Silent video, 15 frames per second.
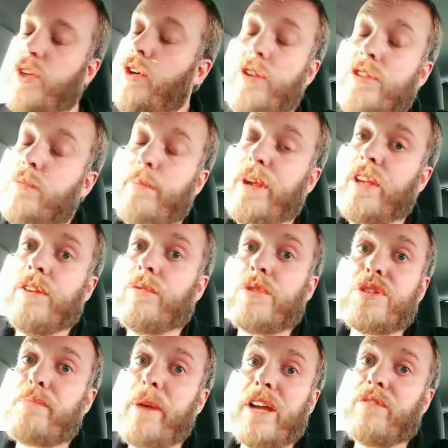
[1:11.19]
you're just being a
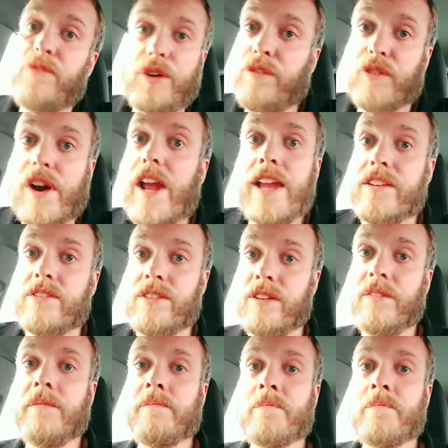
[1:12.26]
respectful friend.